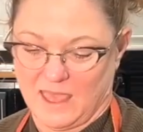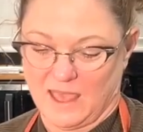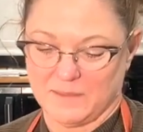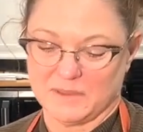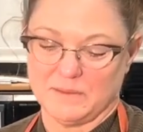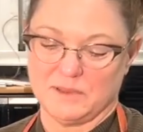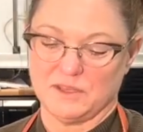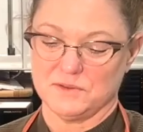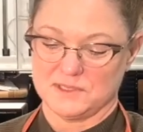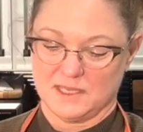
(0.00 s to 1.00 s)
I'm going to be
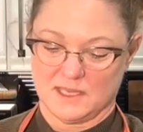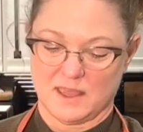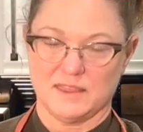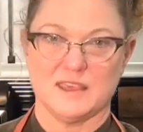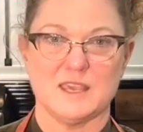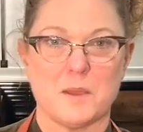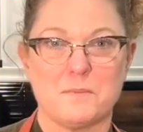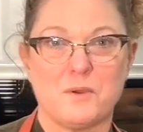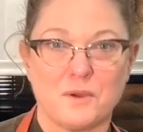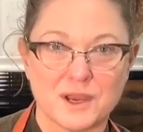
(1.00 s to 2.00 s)
using the
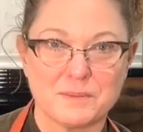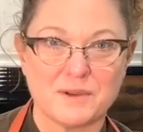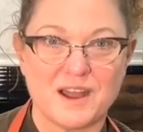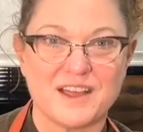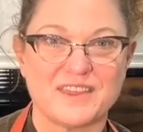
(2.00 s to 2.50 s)
pork broth